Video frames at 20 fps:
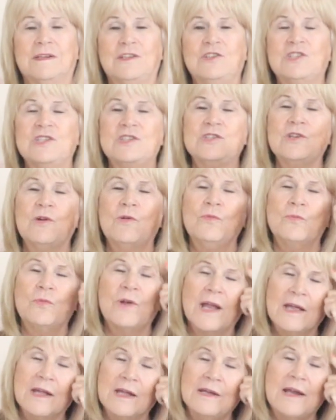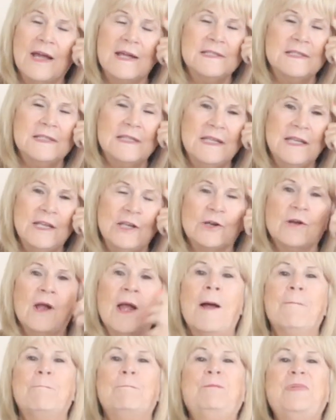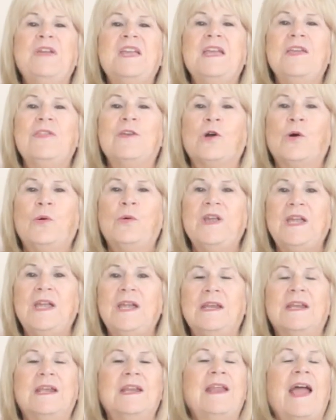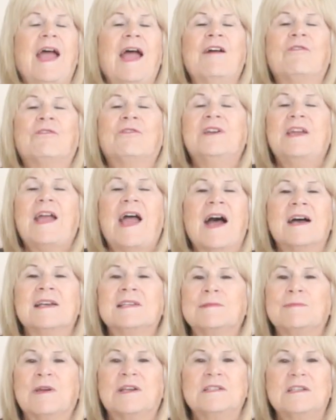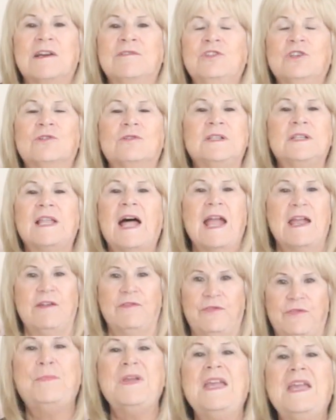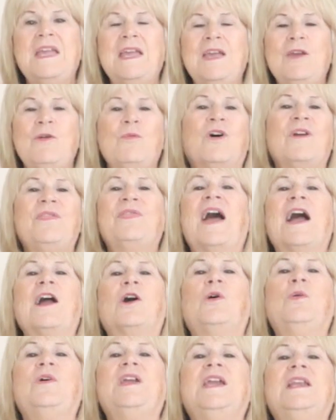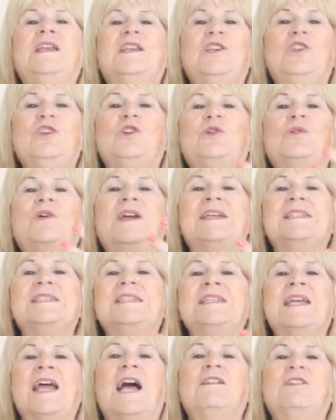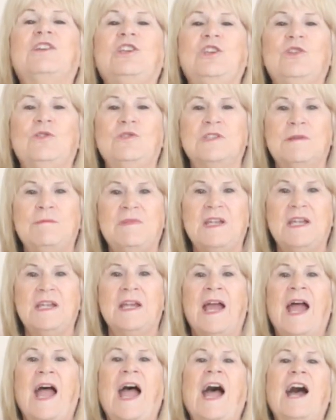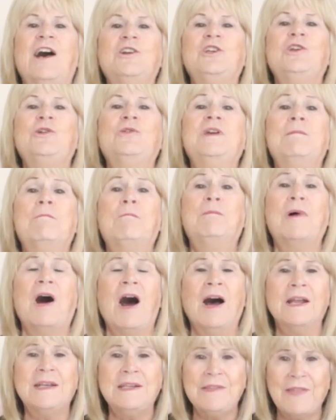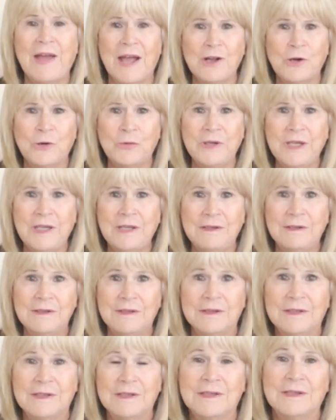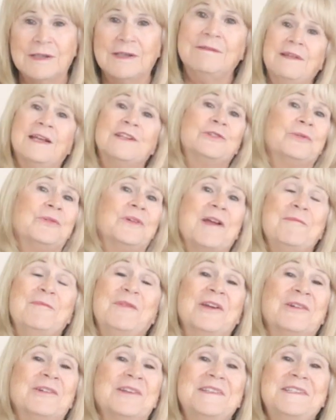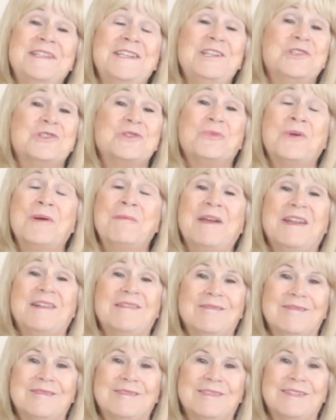Just don't recognize it here. Be the queen in every aspect of your life. Be what that queen in you is telling you to be. How do you embody that queen? That's what I'm here to teach women.